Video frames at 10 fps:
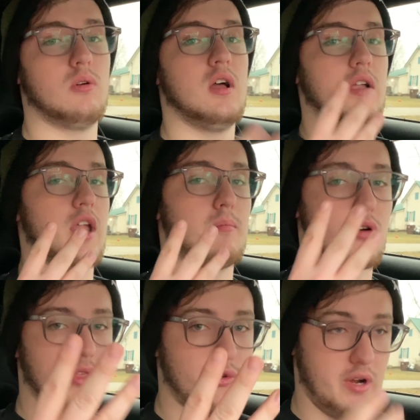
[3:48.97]
So,
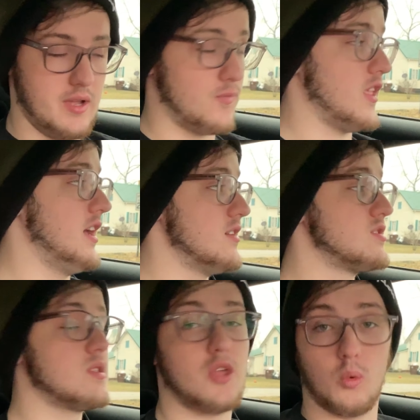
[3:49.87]
number 3
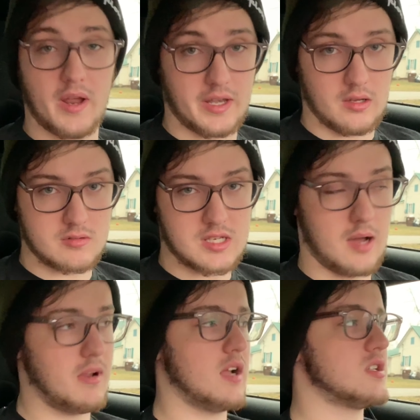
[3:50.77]
is the
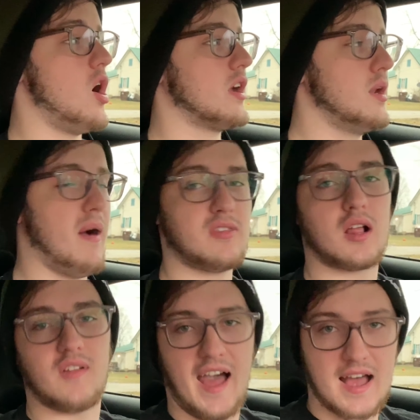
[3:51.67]
windows. Now, I'm not
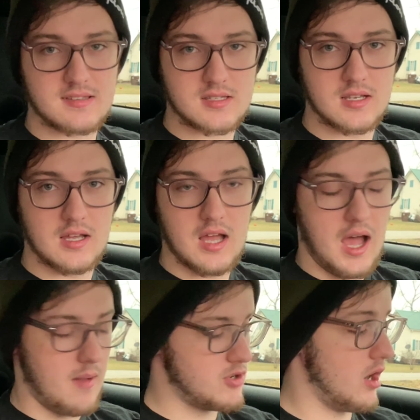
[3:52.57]
talking about the glass.
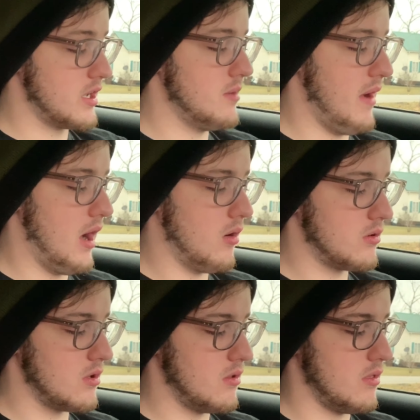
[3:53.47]
I'm talking
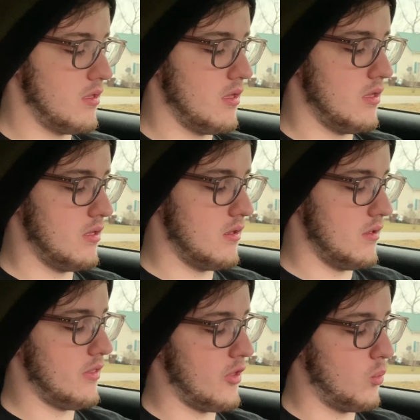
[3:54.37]
about
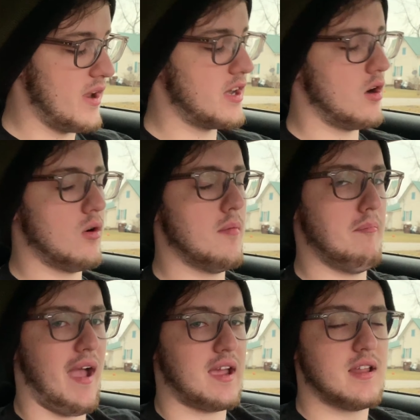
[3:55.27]
the
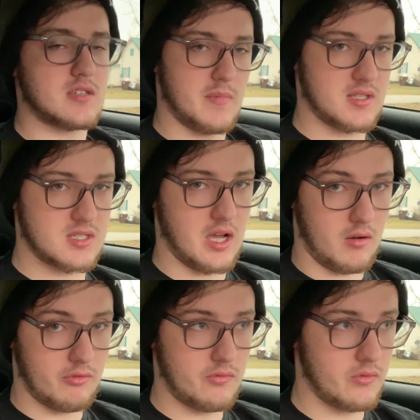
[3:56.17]
window mechanism
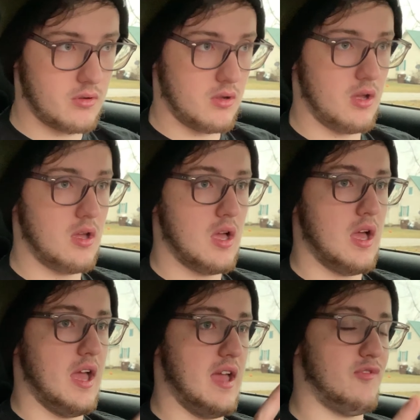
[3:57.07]
itself.
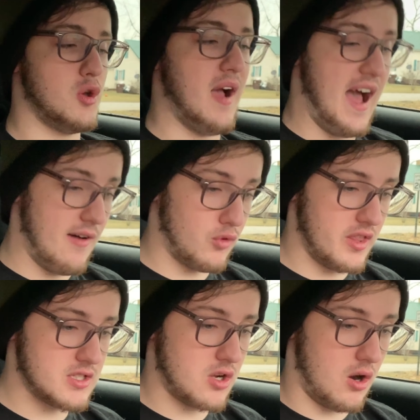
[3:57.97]
If you
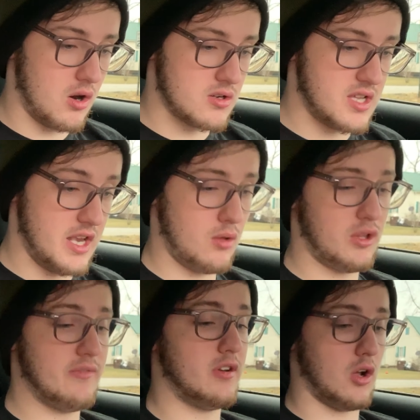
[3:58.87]
have one of these
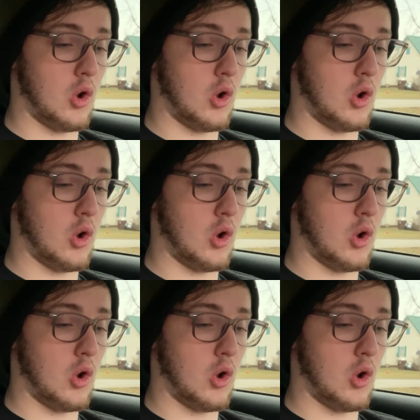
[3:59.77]
cars and you